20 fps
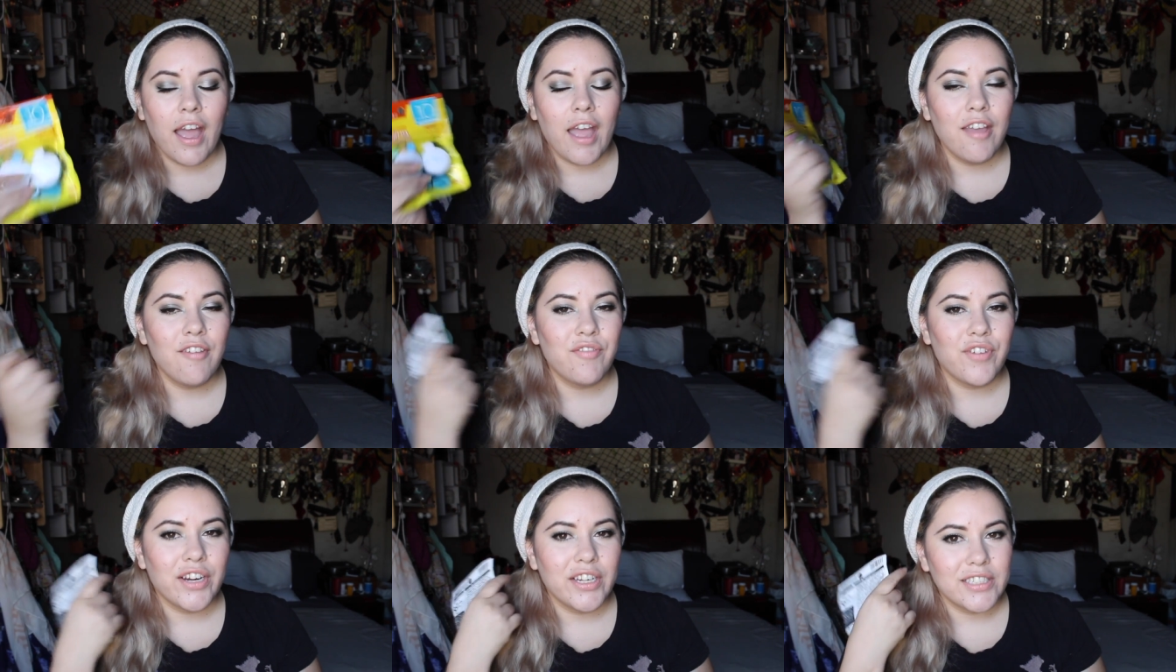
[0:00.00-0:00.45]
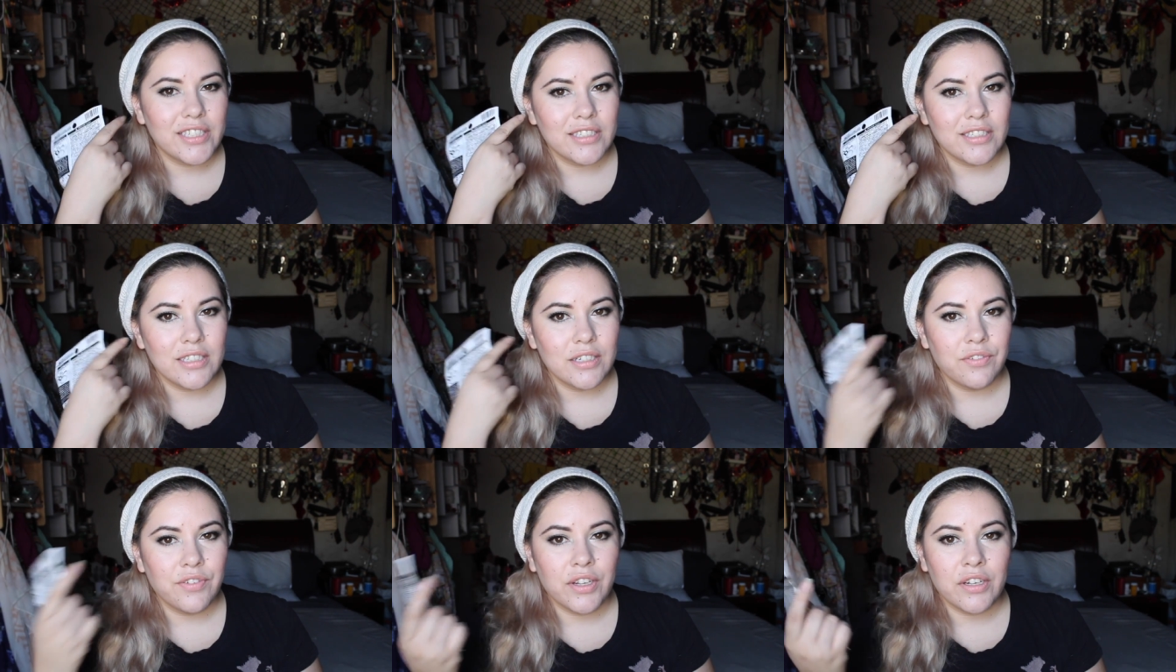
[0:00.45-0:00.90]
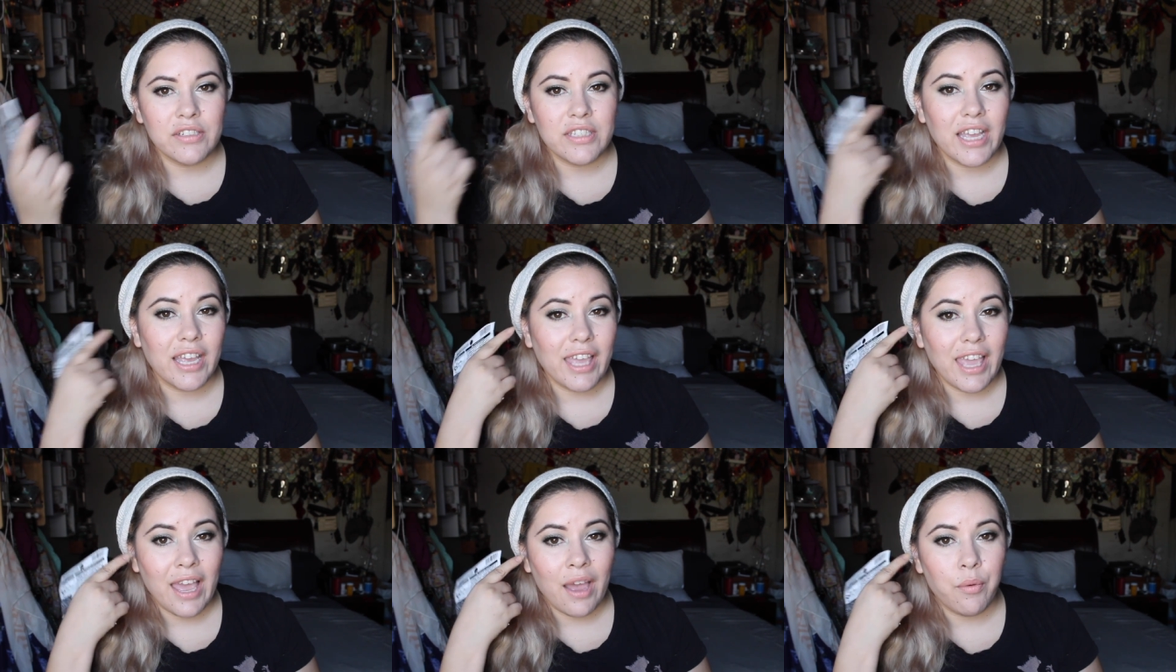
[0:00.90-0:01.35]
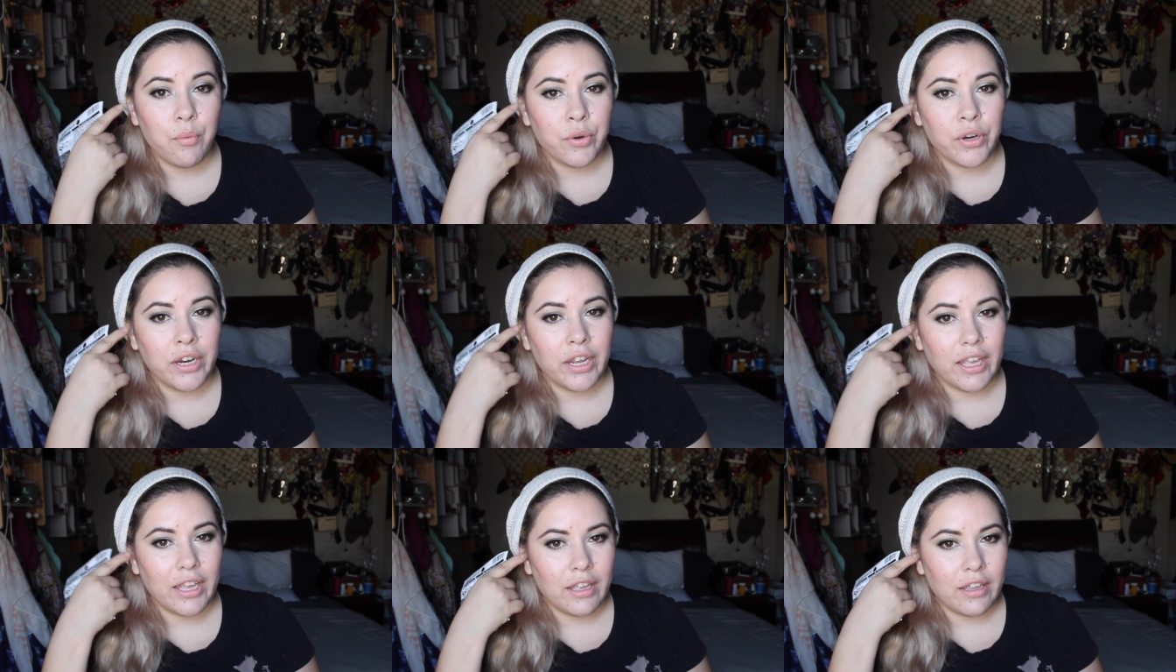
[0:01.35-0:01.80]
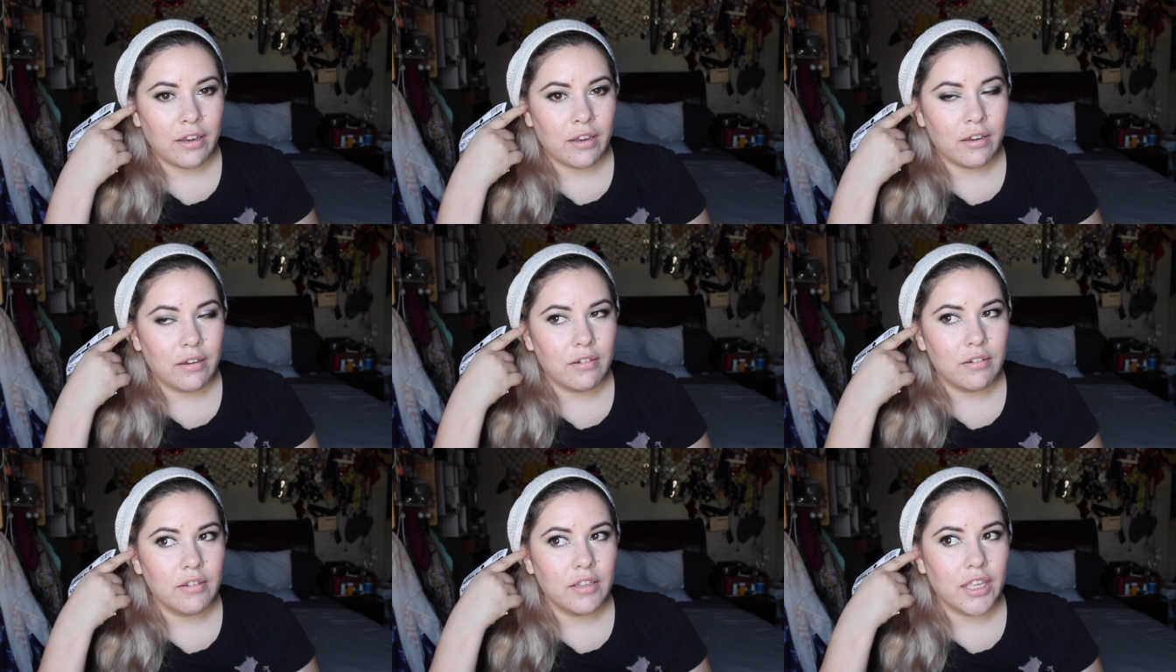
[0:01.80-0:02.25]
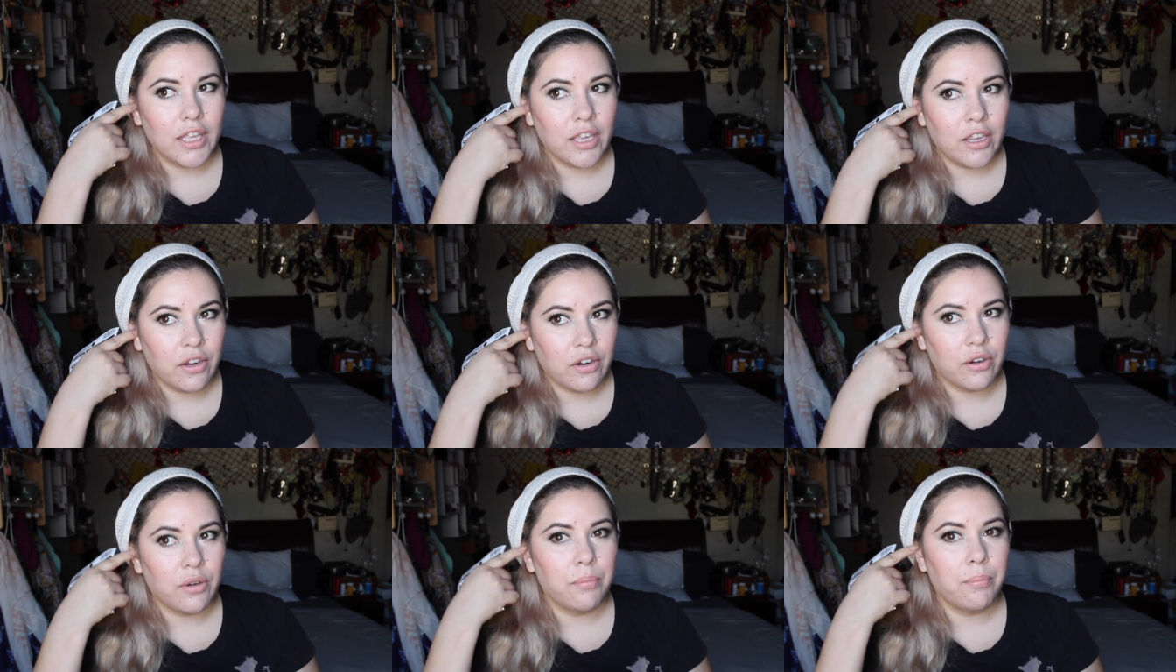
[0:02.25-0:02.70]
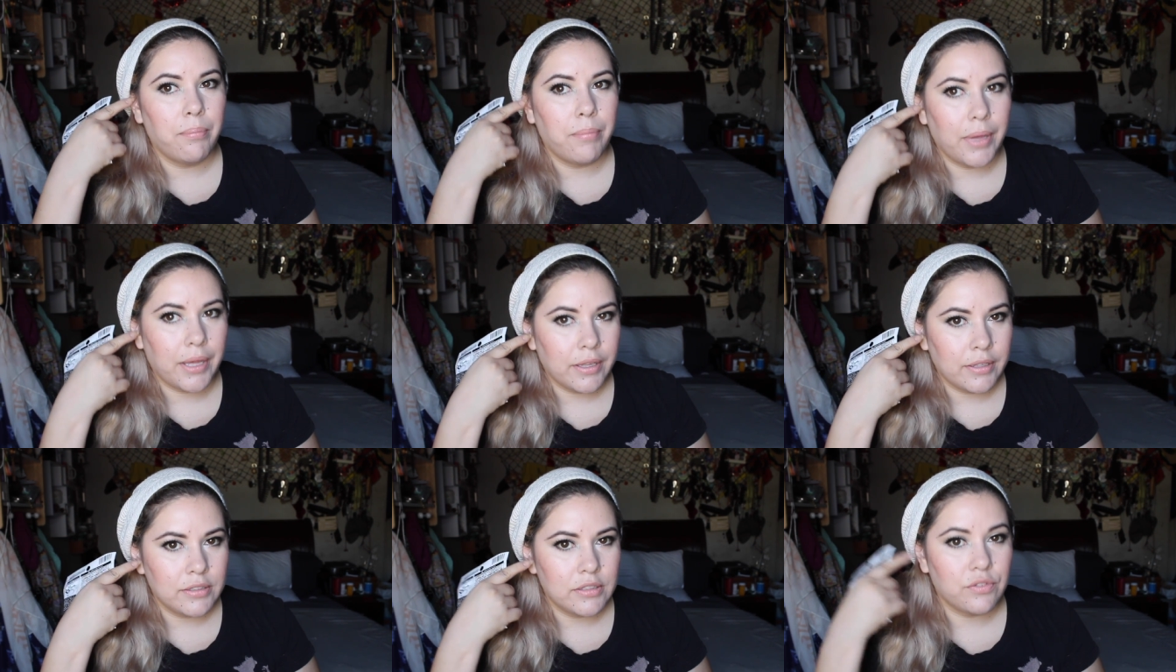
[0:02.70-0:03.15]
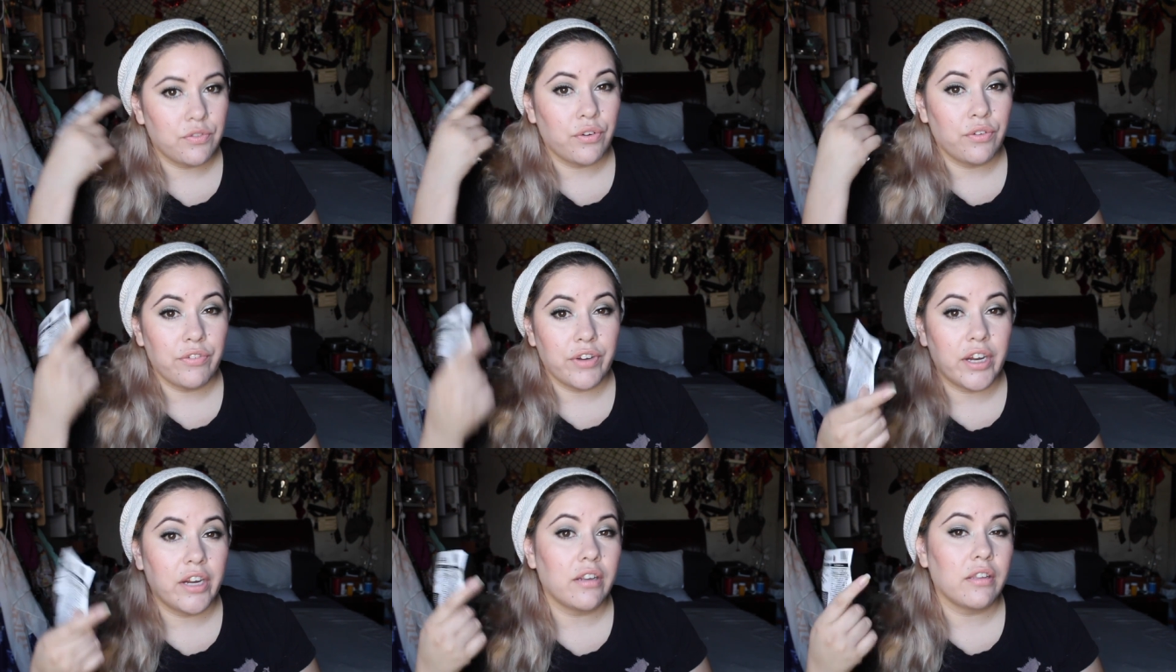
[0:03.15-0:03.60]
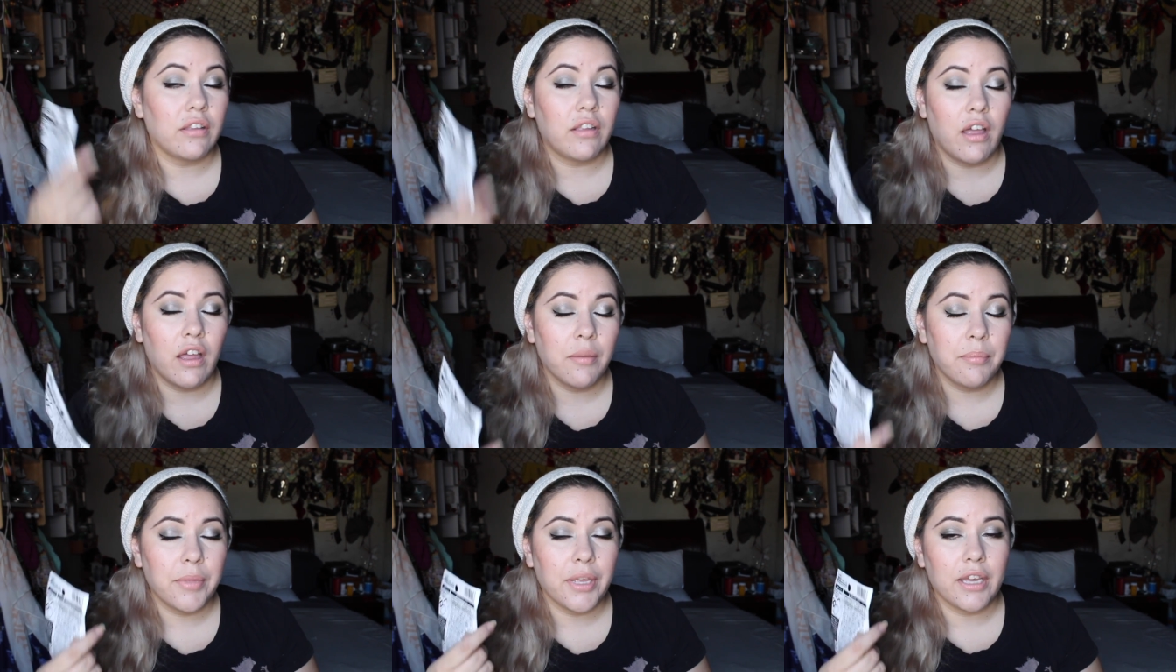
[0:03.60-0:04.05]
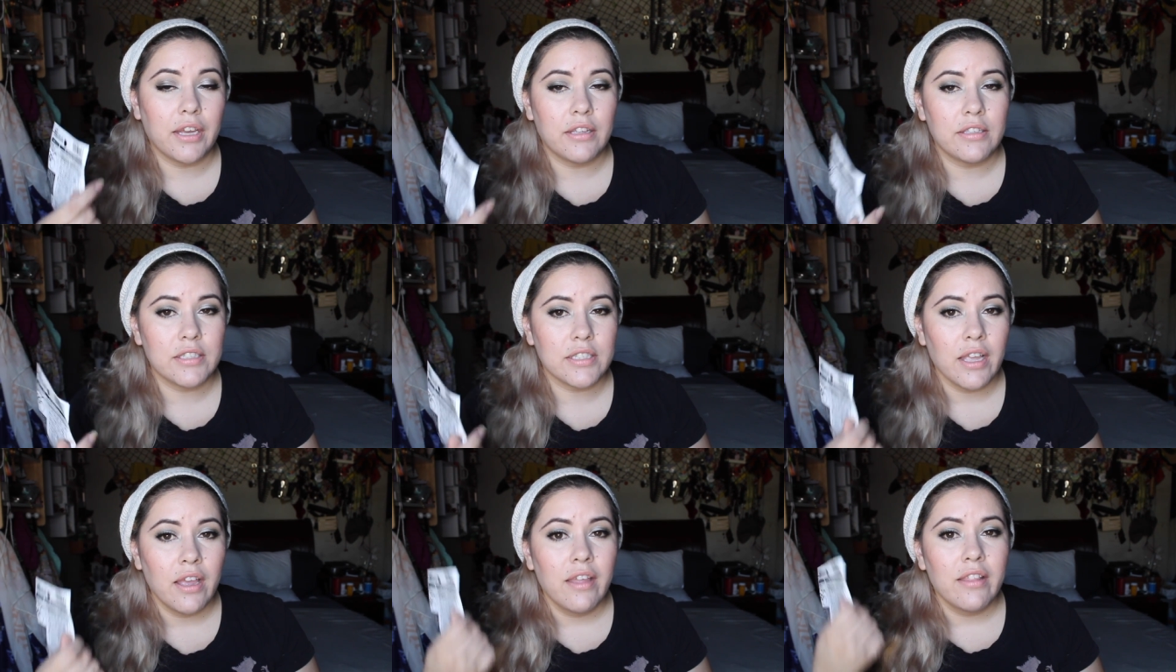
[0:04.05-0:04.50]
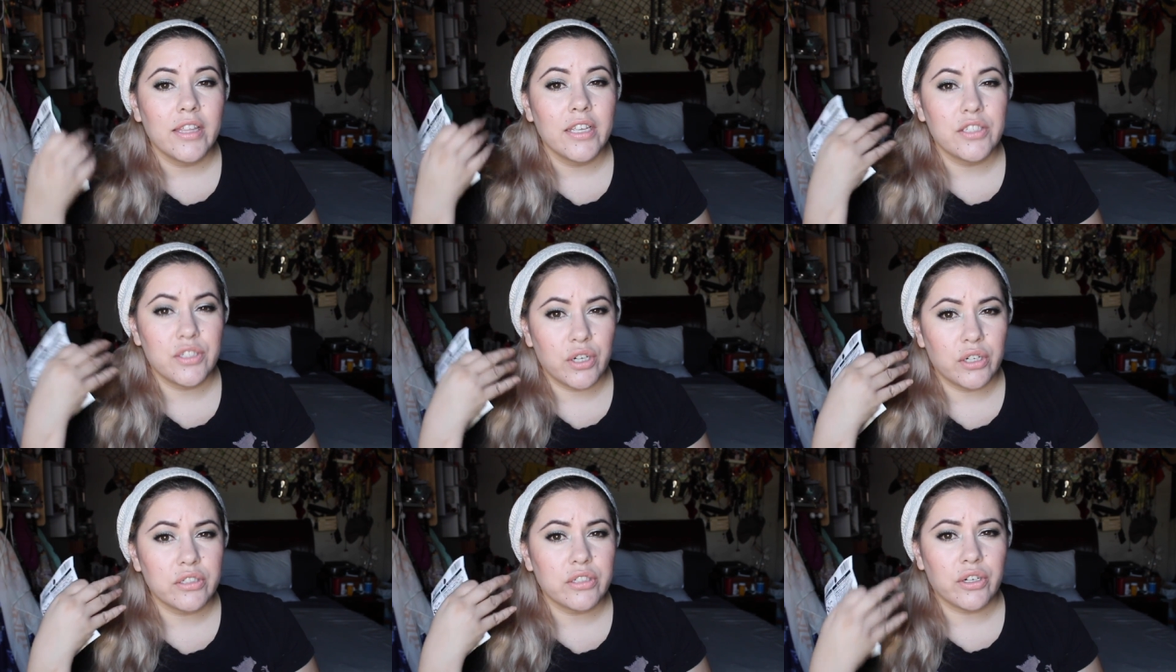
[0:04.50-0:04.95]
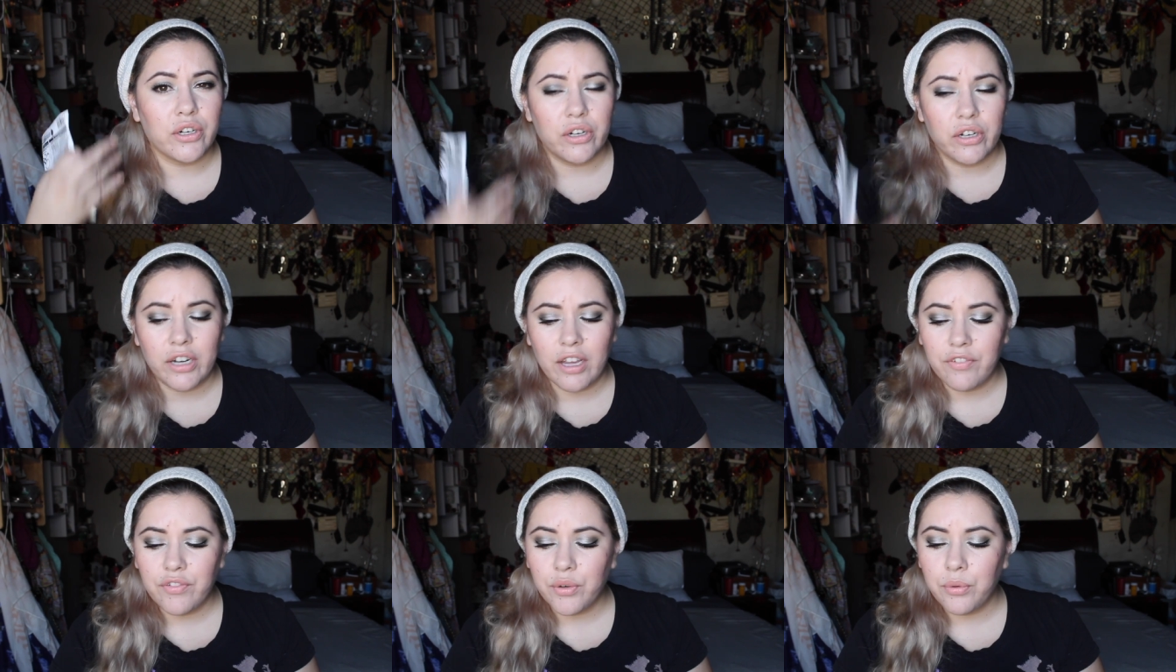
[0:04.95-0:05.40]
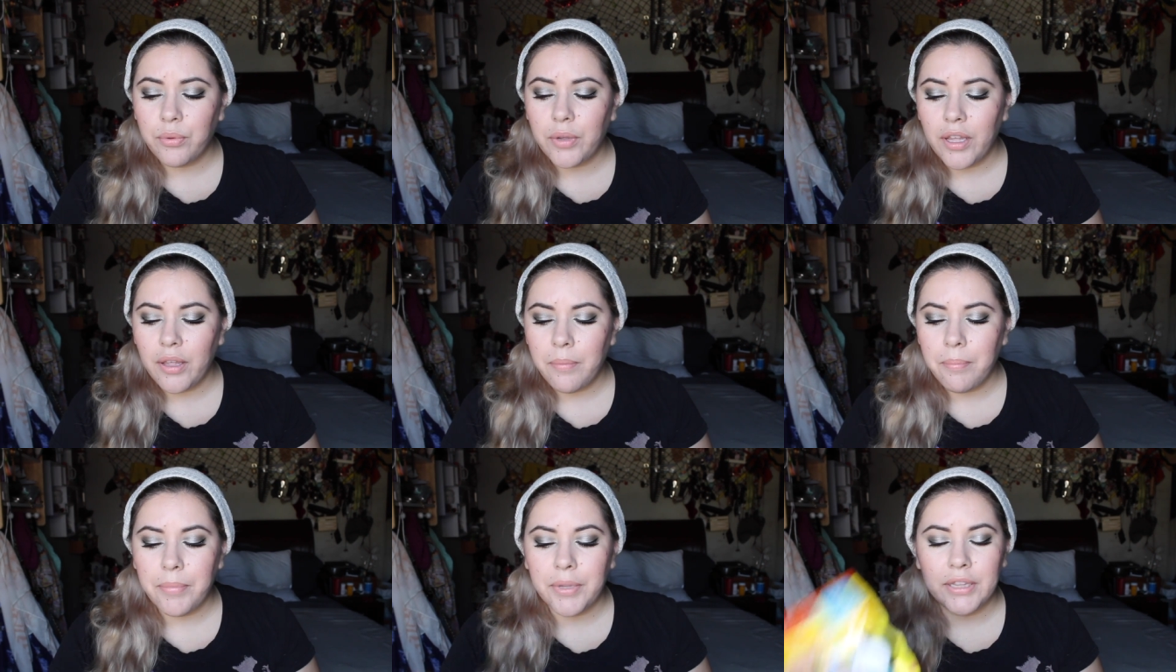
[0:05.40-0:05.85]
I have very sensitive ears. I can't wear in earbuds for very long because they start to hurt after a while,